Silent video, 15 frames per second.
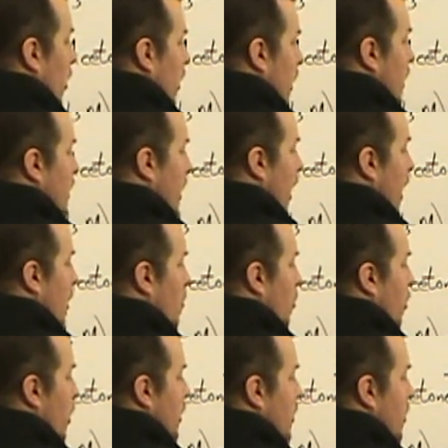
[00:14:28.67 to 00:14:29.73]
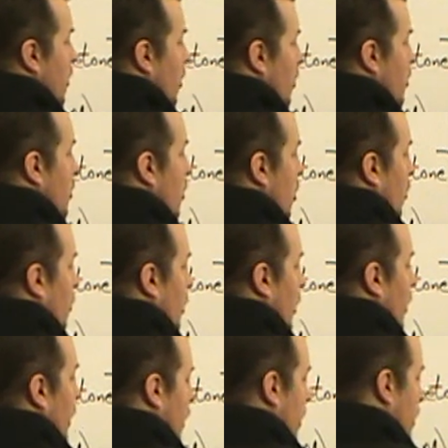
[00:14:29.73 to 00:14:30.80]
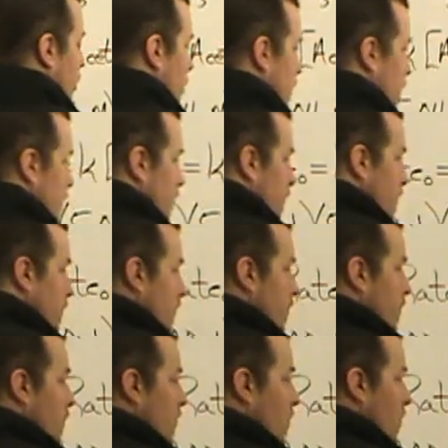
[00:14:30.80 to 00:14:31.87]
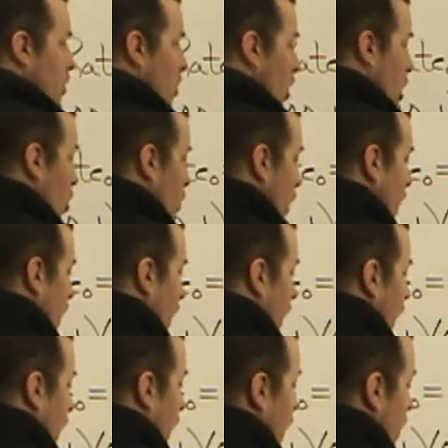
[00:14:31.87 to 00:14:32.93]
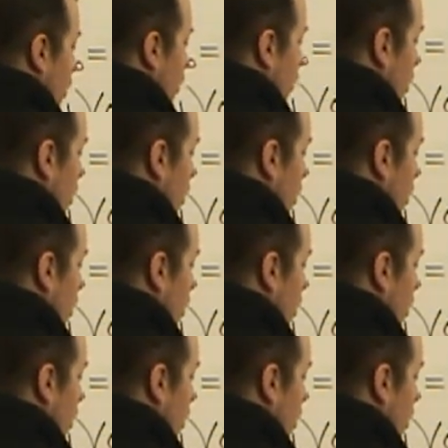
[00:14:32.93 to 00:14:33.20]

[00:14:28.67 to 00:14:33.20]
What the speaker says: is 8.00 milliliters. So we can